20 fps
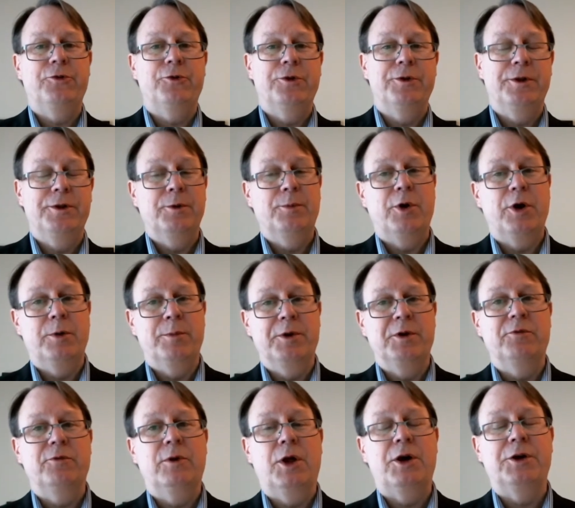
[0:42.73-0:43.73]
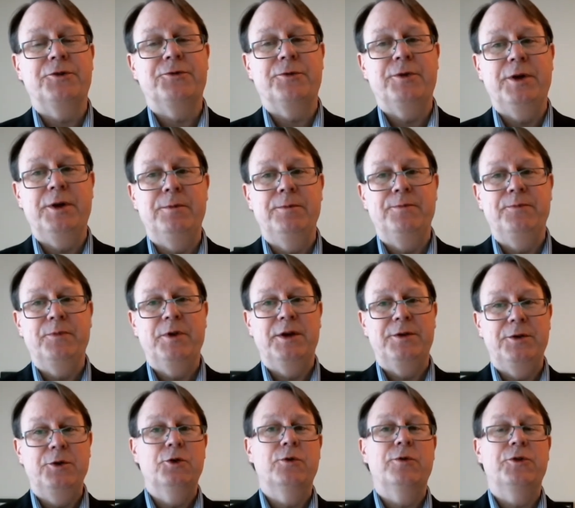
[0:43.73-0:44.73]
in the Department of Philosophy at
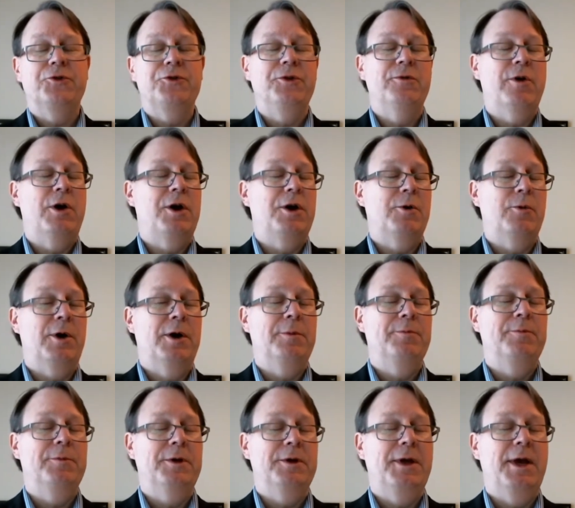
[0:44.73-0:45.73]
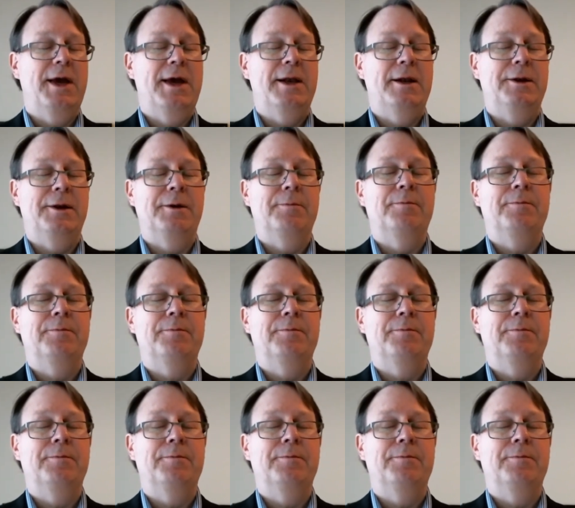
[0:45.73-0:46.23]
the University of Ottawa in Canada.